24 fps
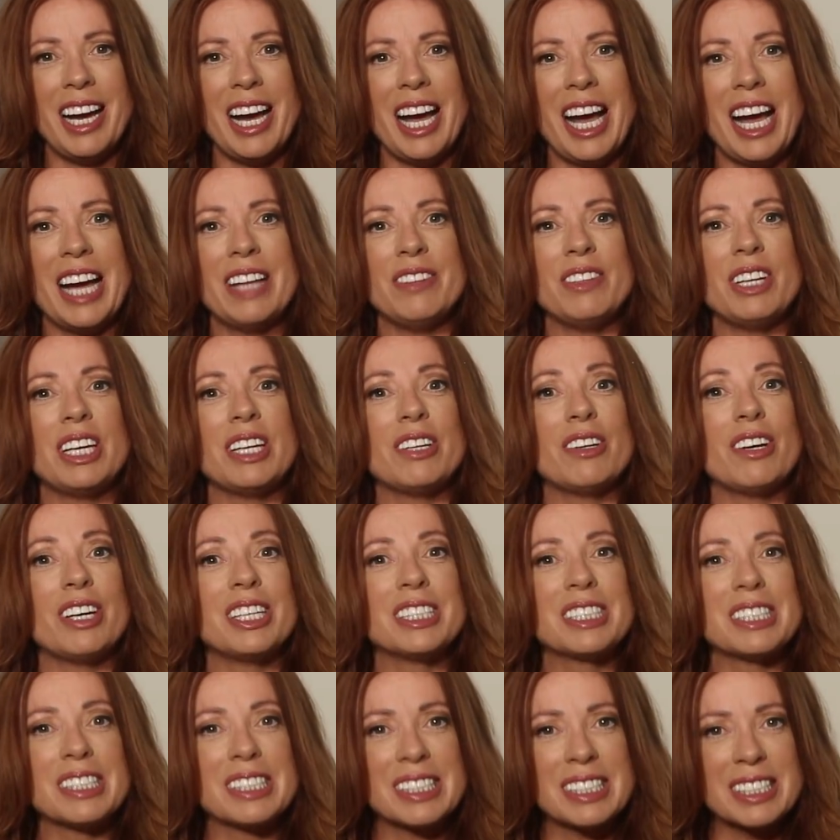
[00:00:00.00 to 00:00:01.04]
And then I
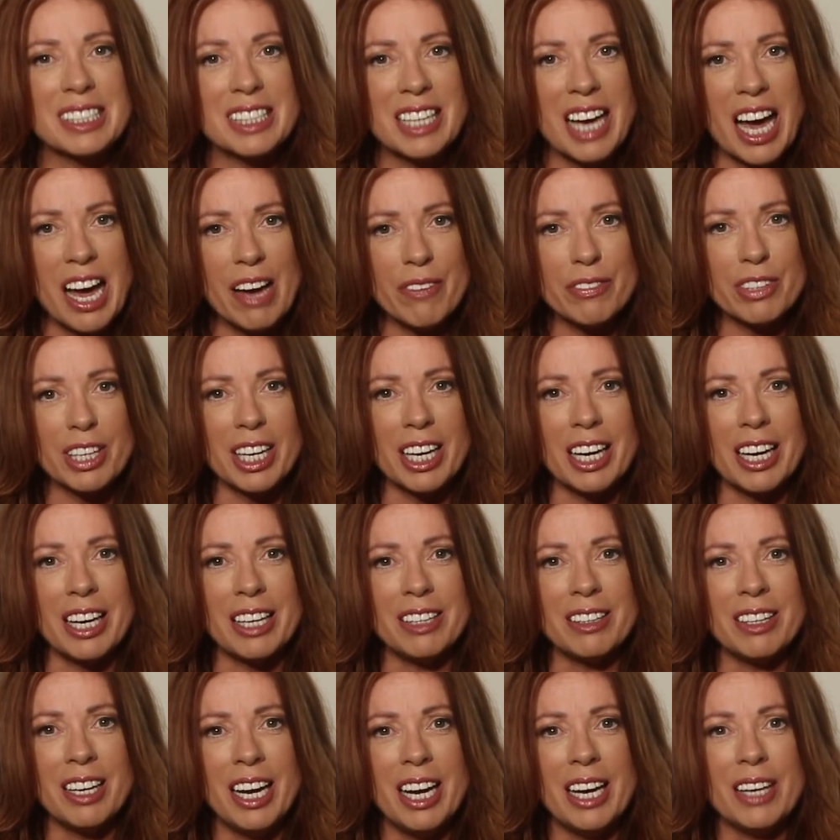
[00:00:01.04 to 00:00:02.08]

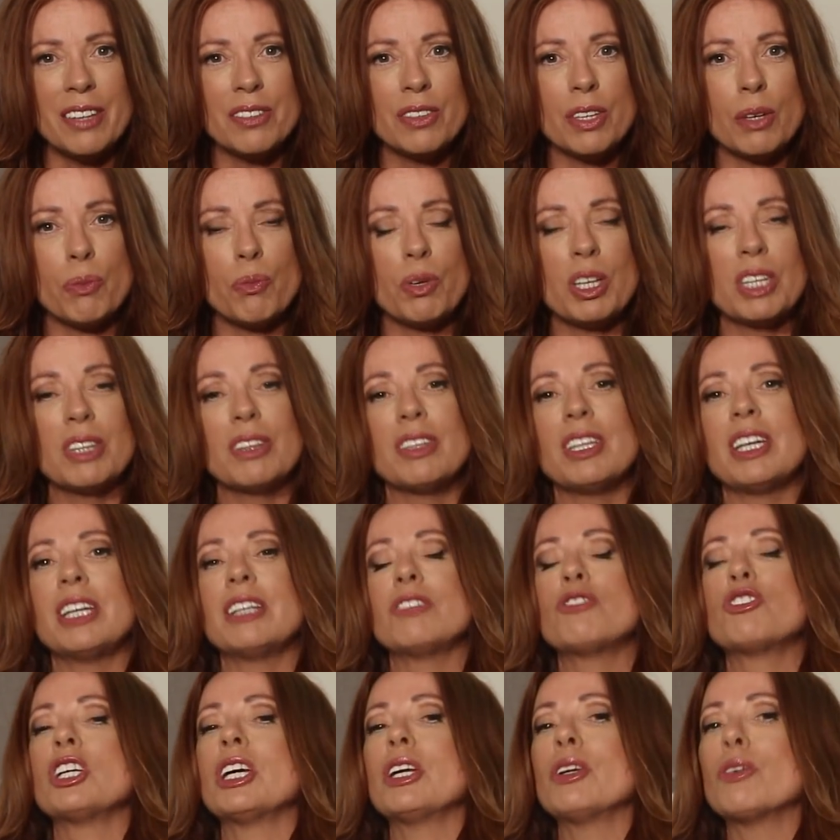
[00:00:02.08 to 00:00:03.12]
discovered that with their
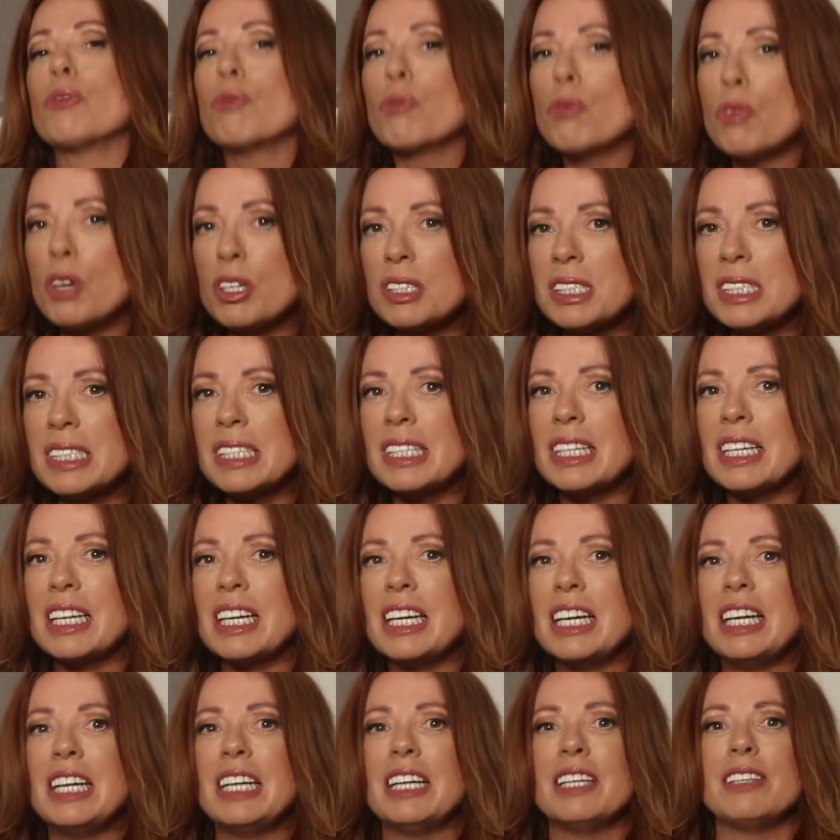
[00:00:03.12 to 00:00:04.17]

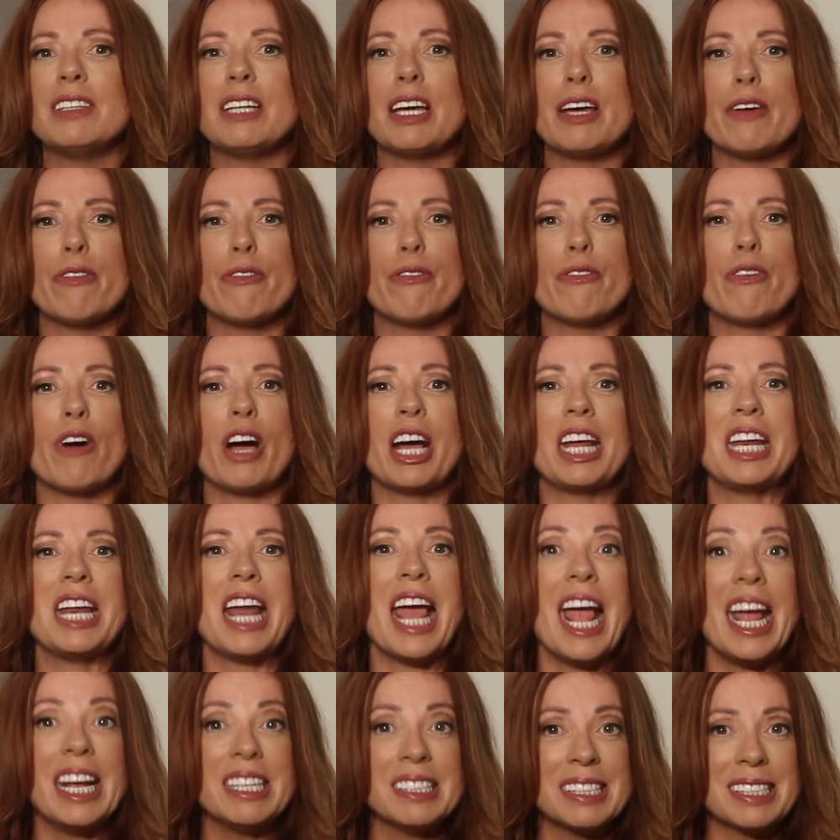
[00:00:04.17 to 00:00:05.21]
generosity and their
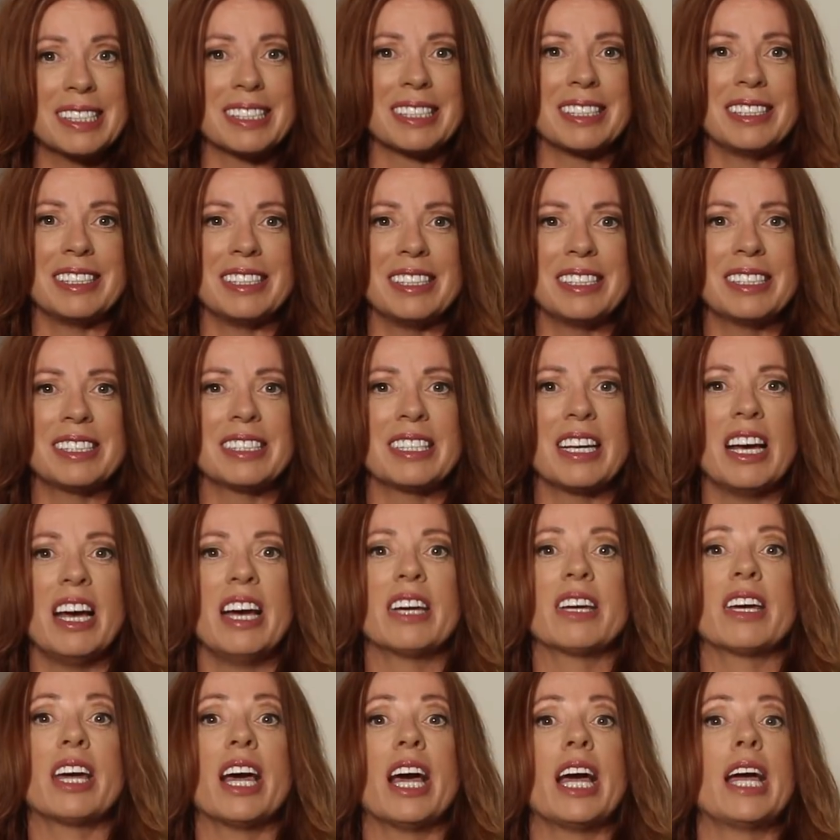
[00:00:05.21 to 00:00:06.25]
finances
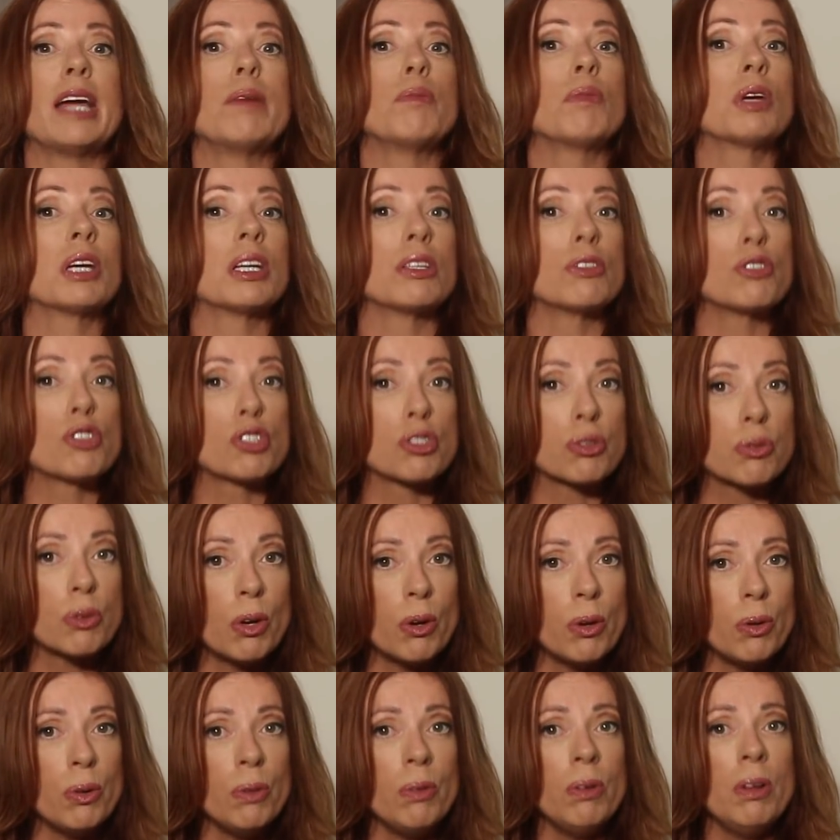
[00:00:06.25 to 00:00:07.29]
came
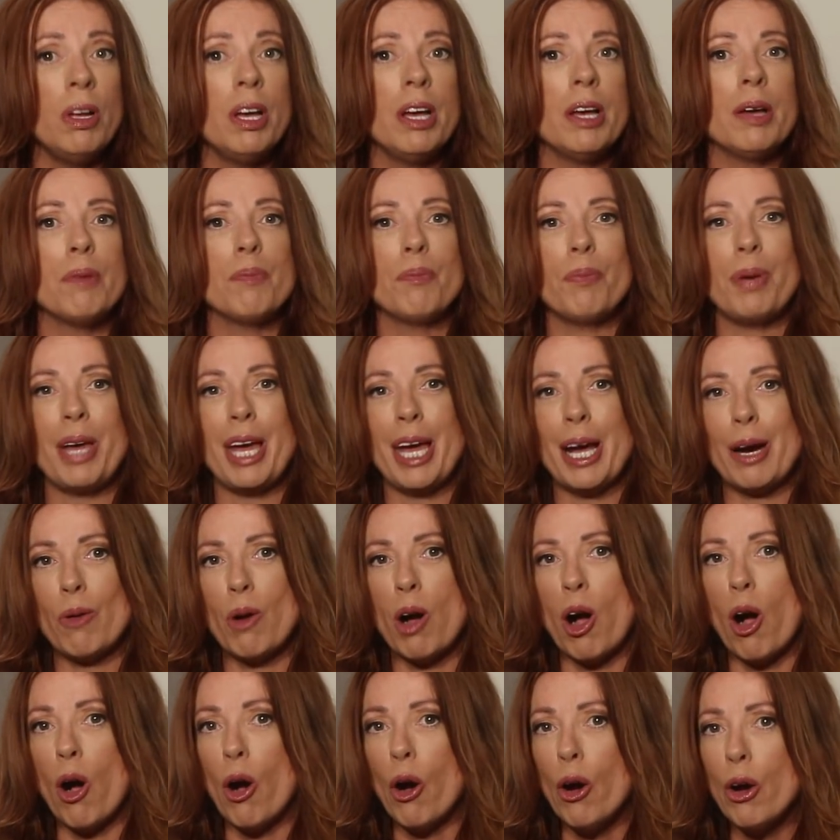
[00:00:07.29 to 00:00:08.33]
control,
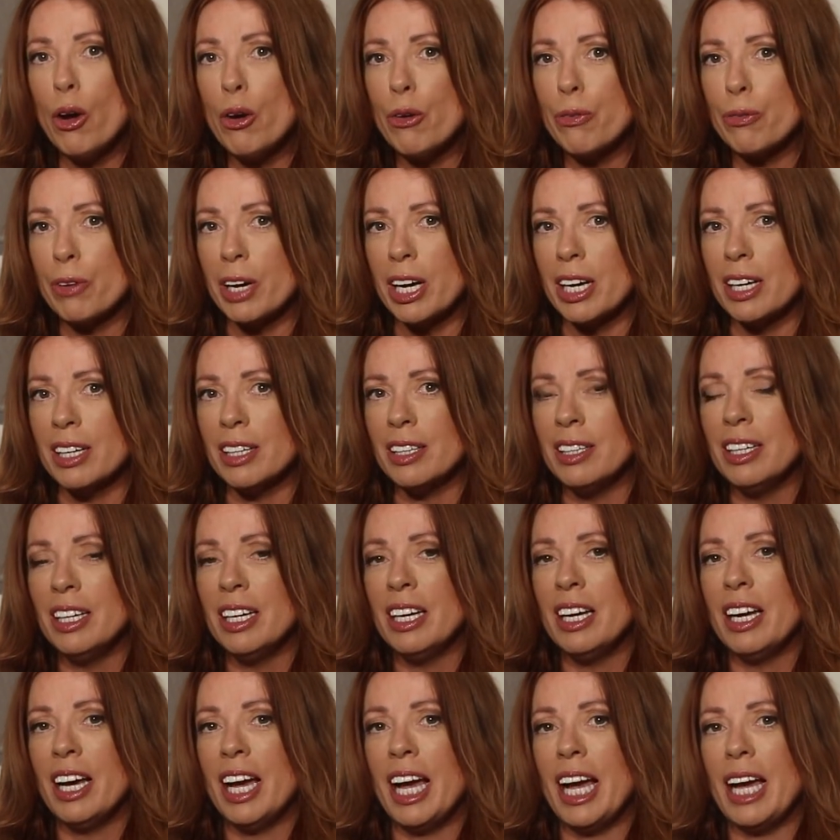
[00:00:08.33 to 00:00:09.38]
power over,
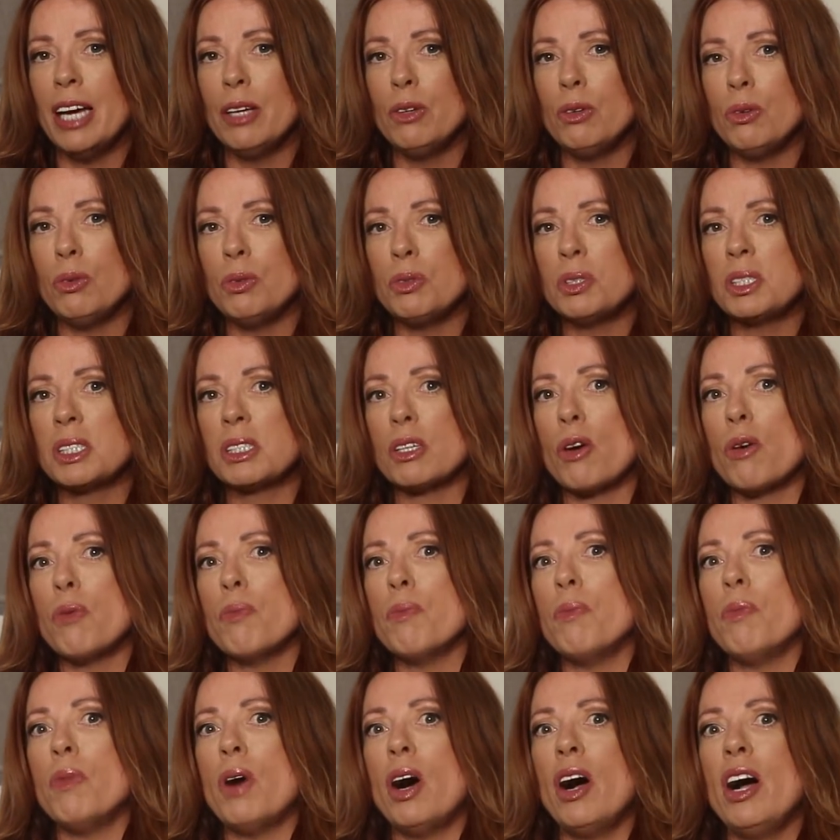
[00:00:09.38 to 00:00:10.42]
and also
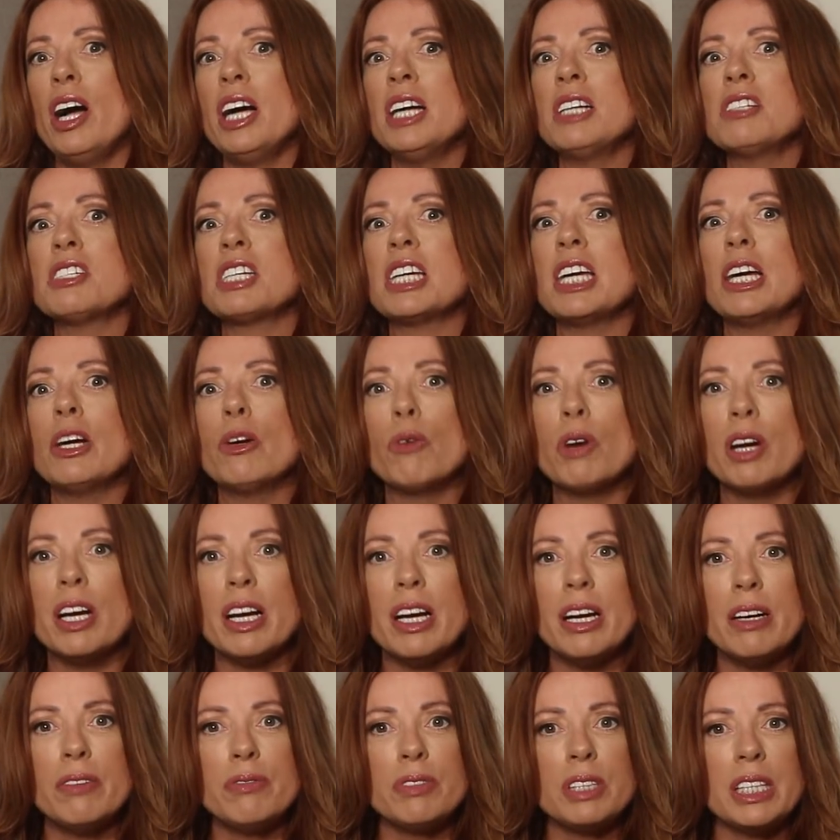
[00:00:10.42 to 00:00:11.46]
my terror
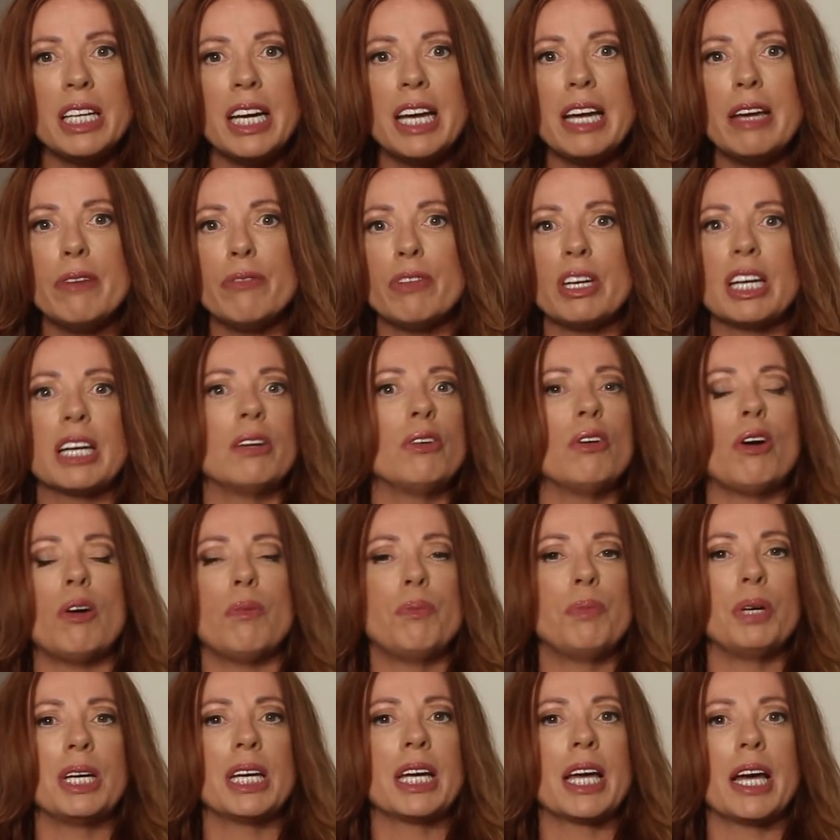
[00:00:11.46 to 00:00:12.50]
of leaving and not
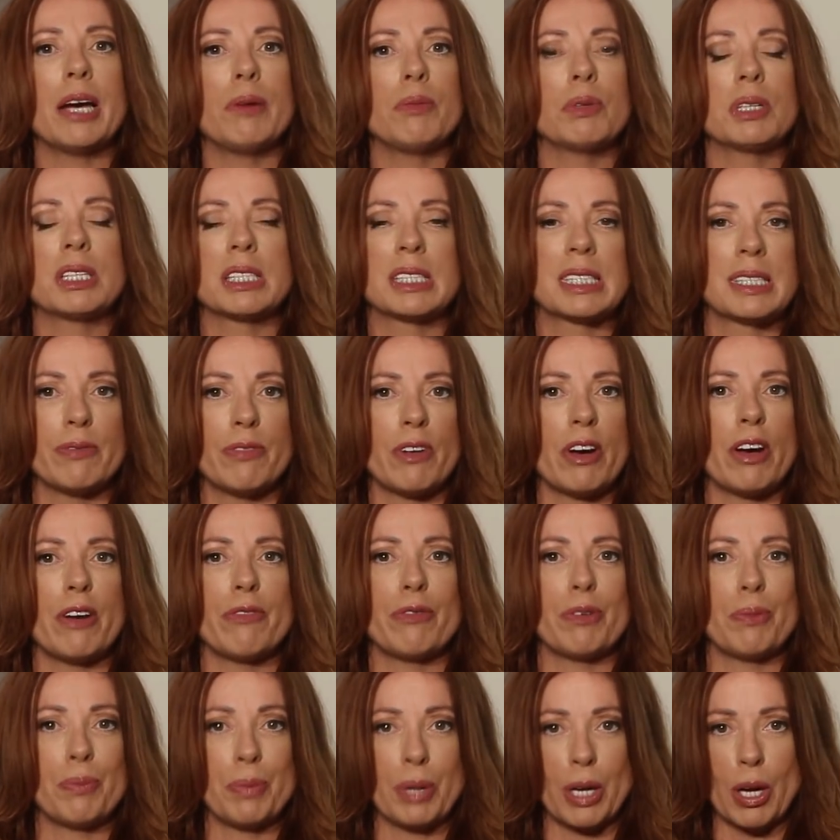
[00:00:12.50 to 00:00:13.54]
being able to survive
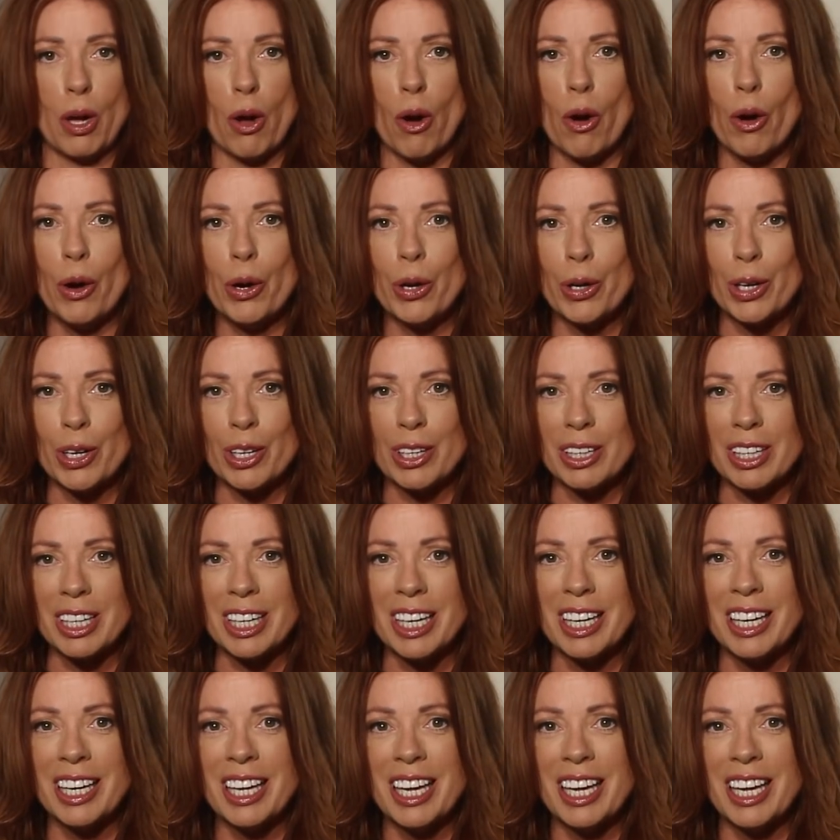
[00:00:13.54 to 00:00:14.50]
on my own.